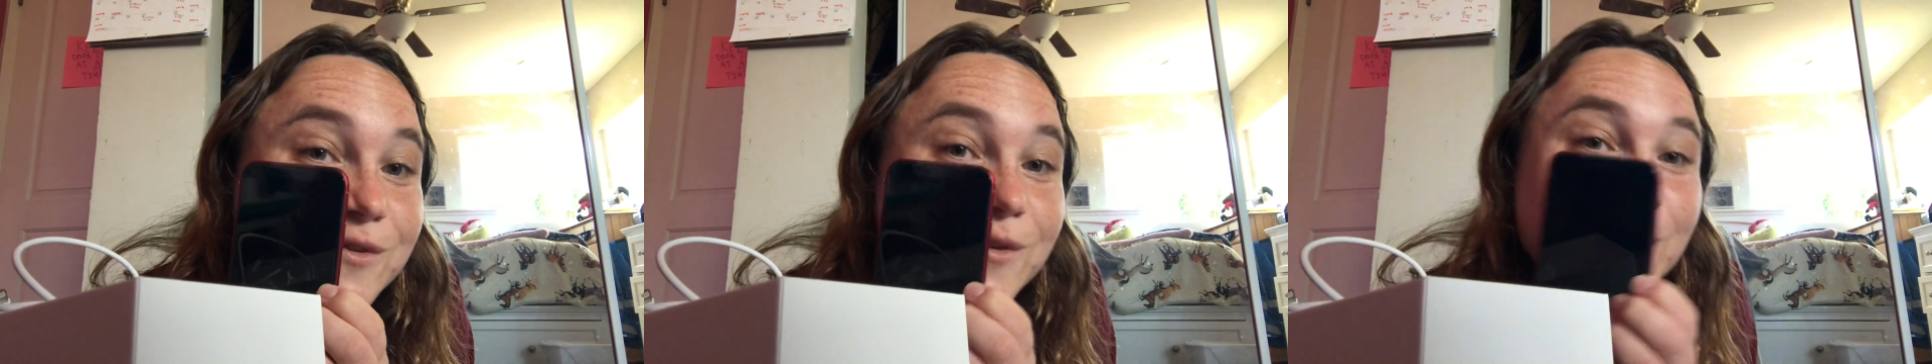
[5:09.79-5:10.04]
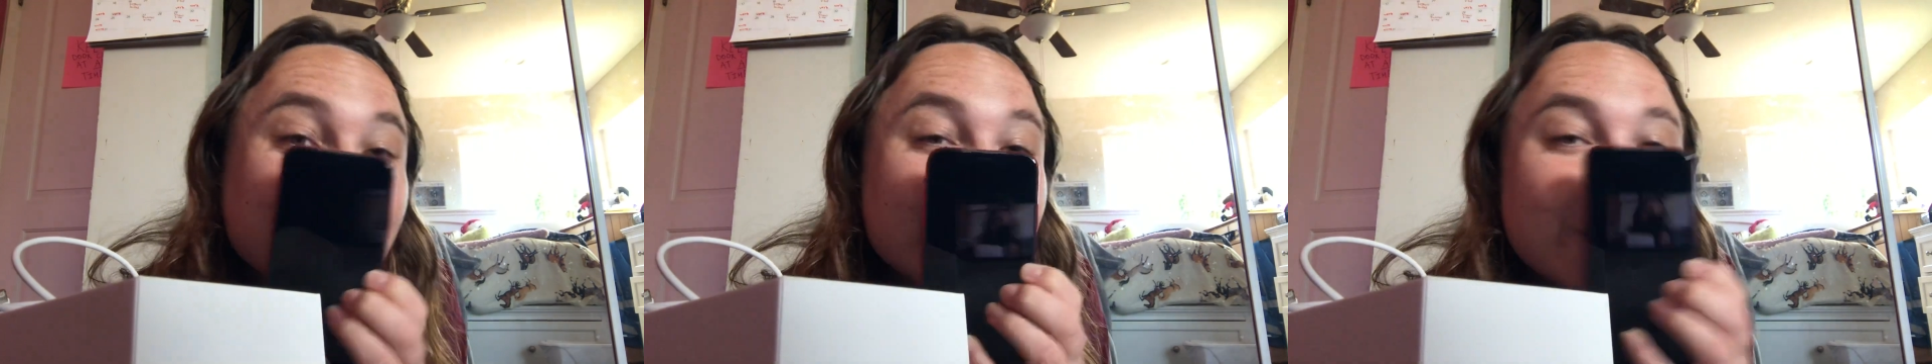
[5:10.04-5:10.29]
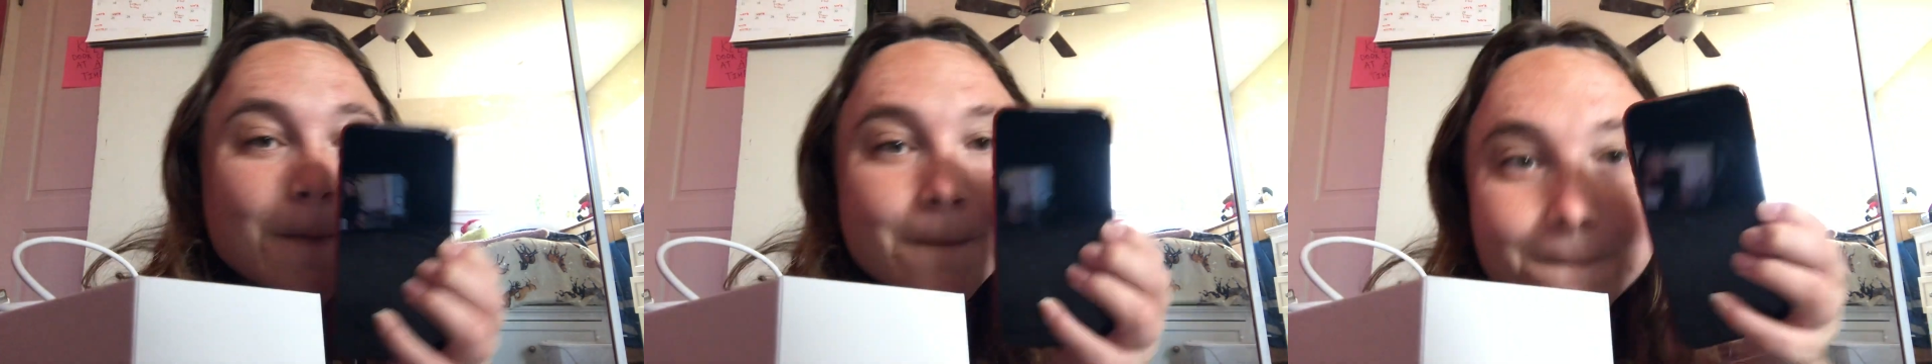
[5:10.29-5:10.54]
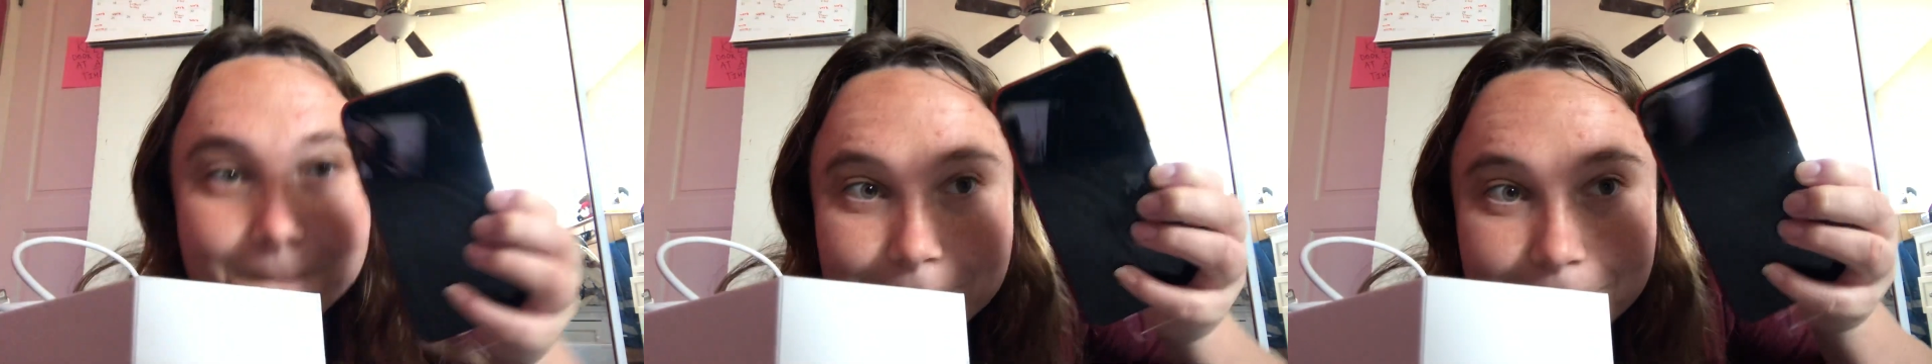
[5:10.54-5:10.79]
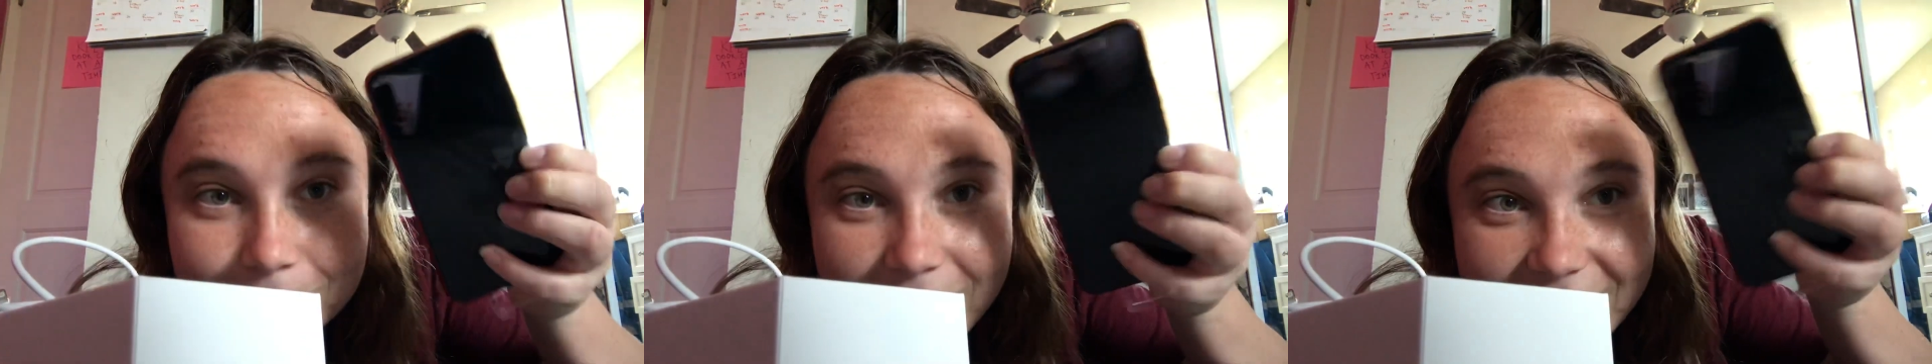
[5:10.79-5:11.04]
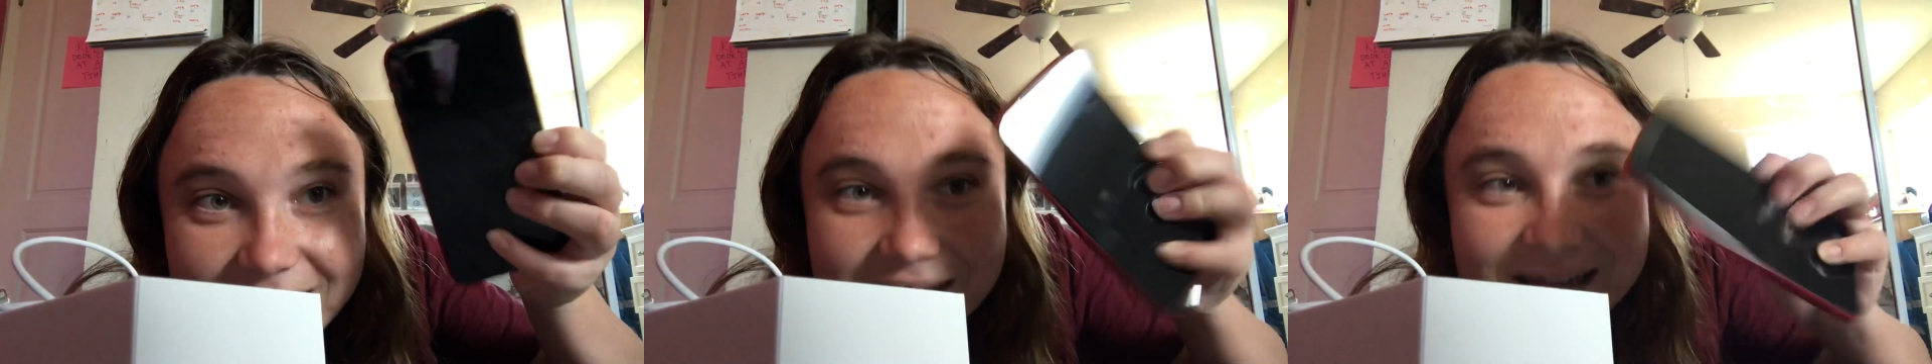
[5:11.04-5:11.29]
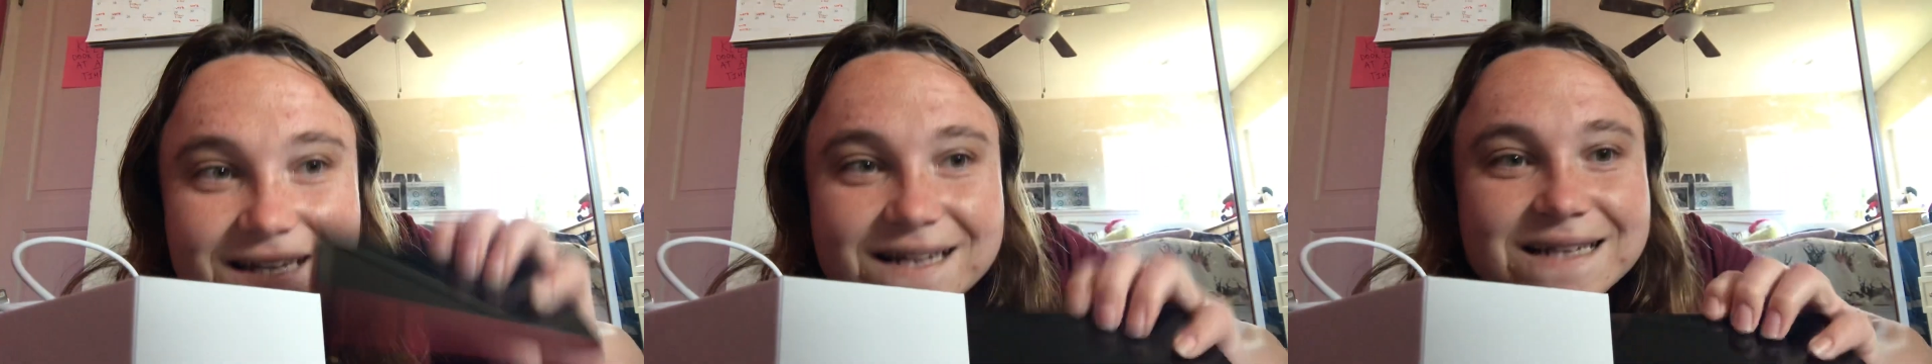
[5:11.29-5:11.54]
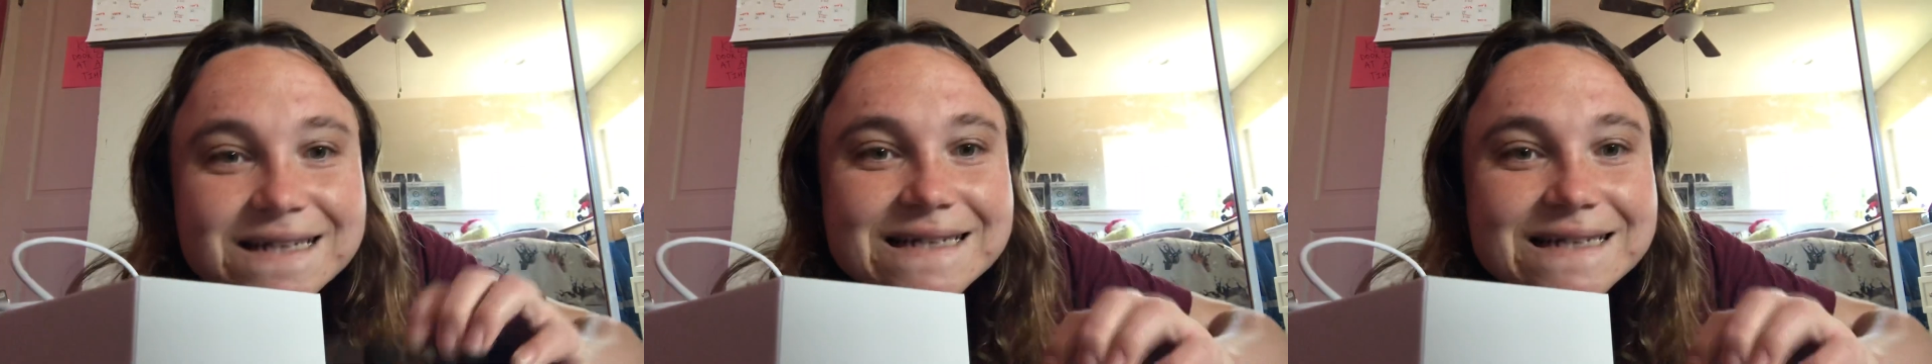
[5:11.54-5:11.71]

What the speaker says: So, bye!